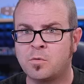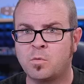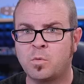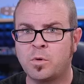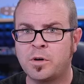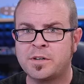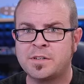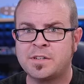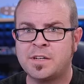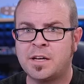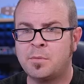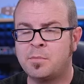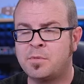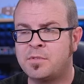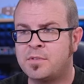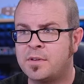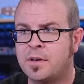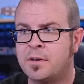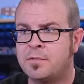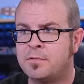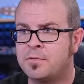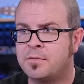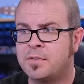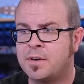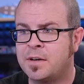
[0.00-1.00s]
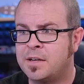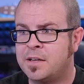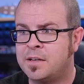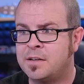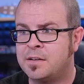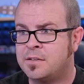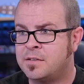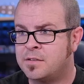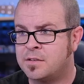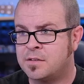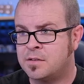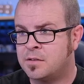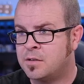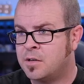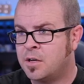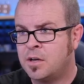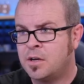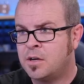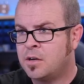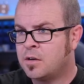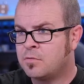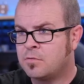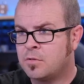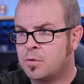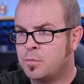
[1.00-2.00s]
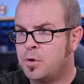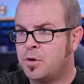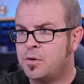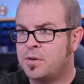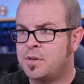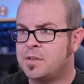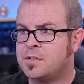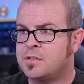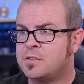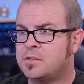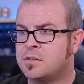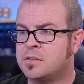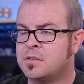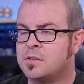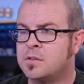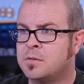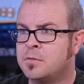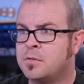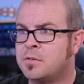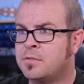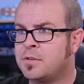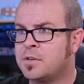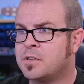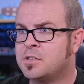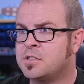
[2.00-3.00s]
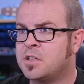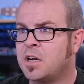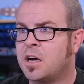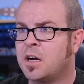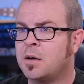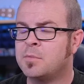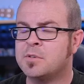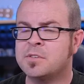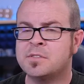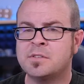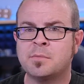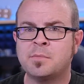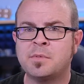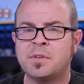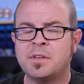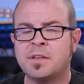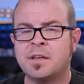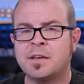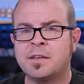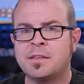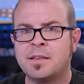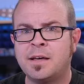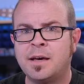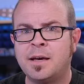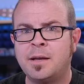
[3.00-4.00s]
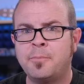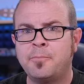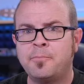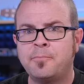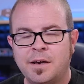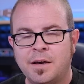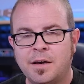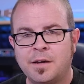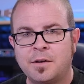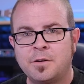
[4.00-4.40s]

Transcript: work type stuff if I needed to remote into for a job or something like that.